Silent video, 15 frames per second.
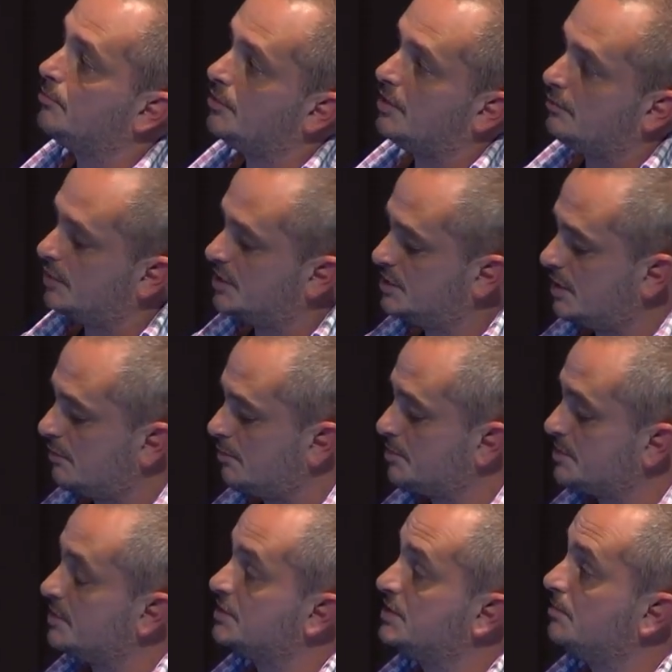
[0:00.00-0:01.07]
which are
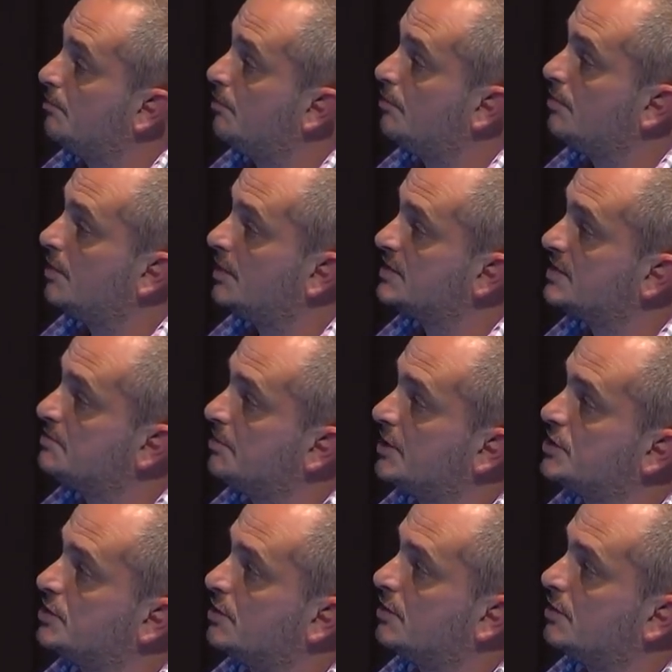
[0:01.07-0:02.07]
represented in blue on this picture,